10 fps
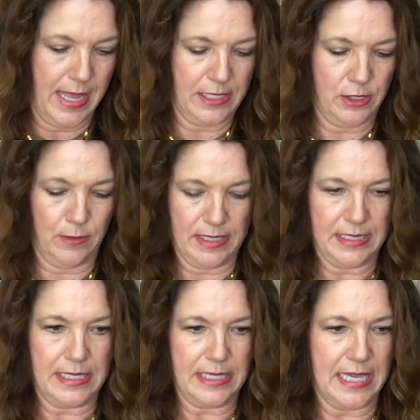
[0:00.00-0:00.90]
As you
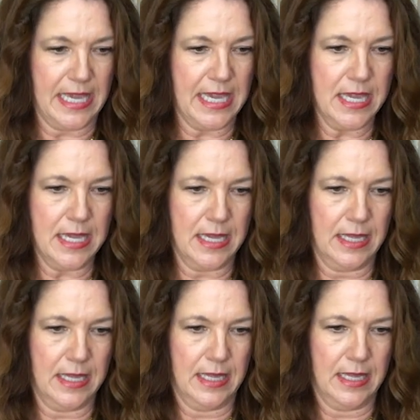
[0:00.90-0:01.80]
can see.
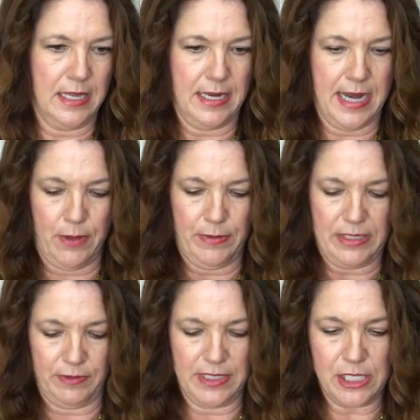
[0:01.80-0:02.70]
Now
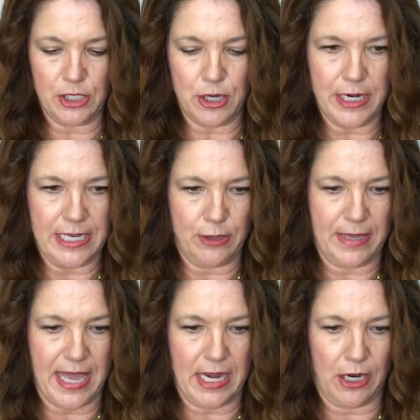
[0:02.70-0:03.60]
it's really starting
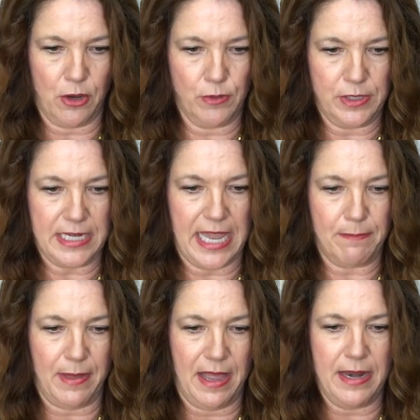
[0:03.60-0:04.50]
to get a cone shape.